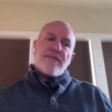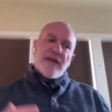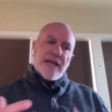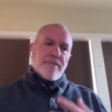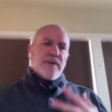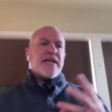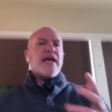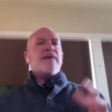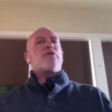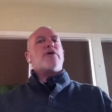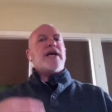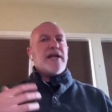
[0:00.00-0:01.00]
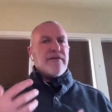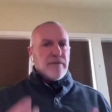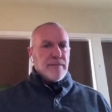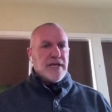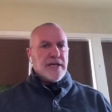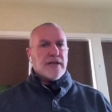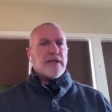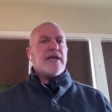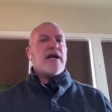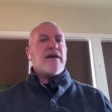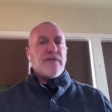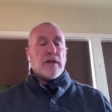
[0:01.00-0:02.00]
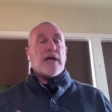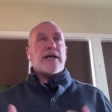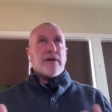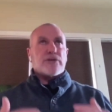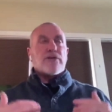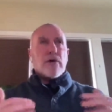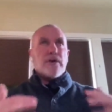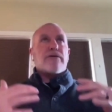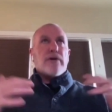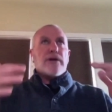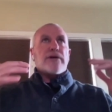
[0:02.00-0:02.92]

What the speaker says: Then it became creative immediately. And I felt like I was growing.